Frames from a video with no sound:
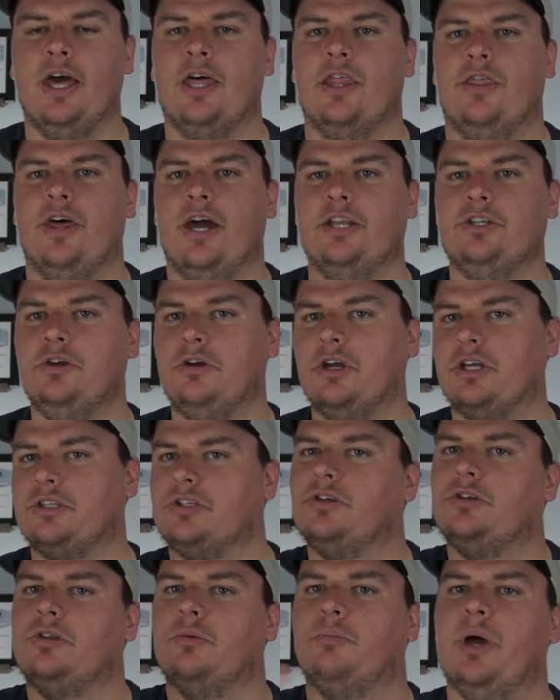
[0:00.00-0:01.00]
Then you get
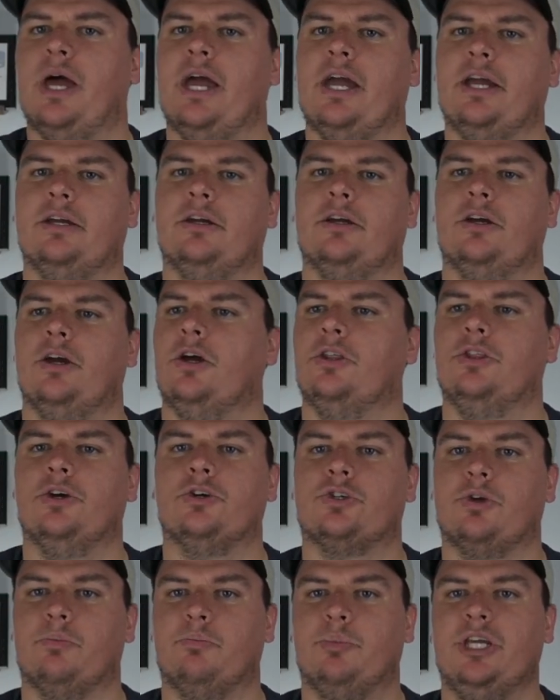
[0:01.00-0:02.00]
to the bank.
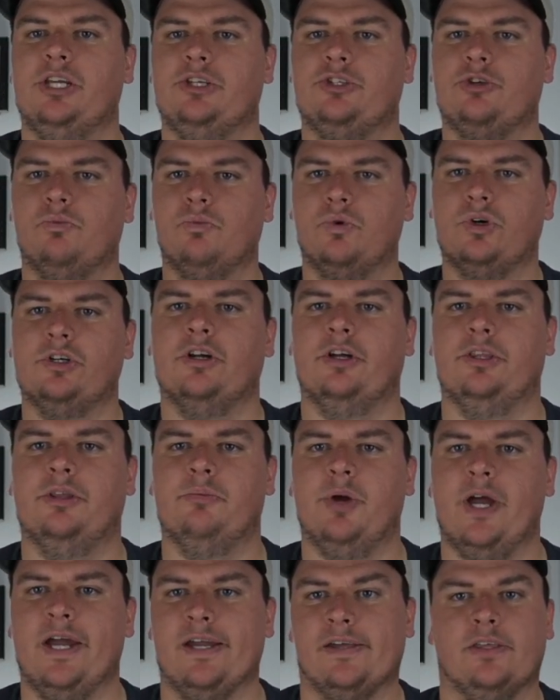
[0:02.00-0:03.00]
There's a piece of wood on the
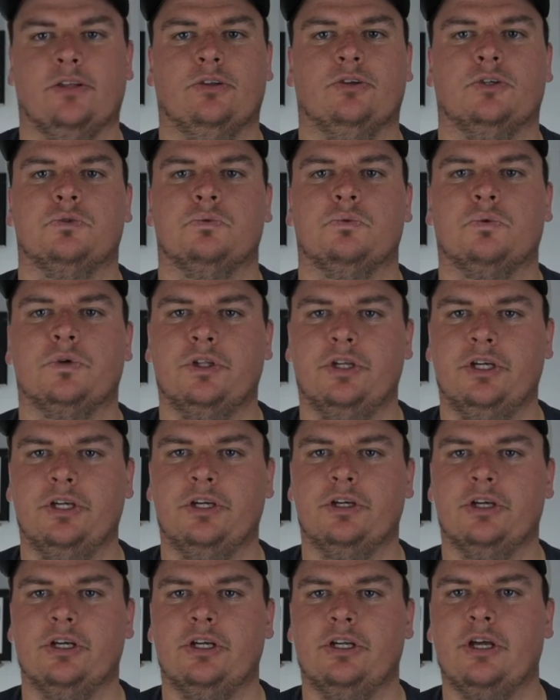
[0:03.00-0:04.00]
bank that looks really
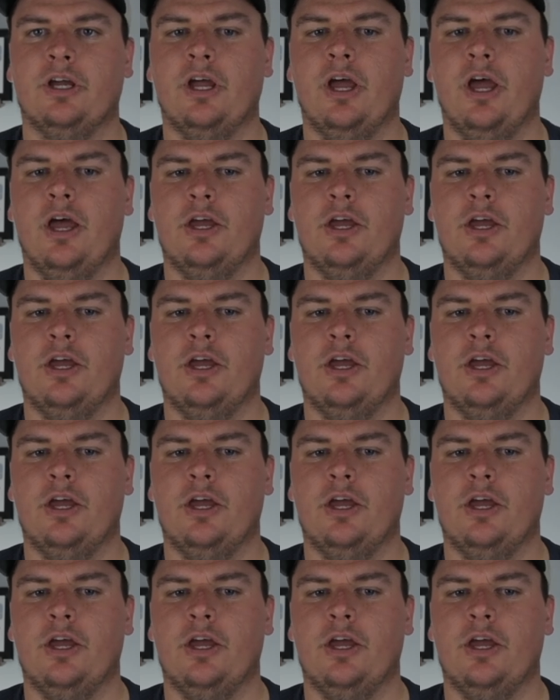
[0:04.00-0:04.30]
good.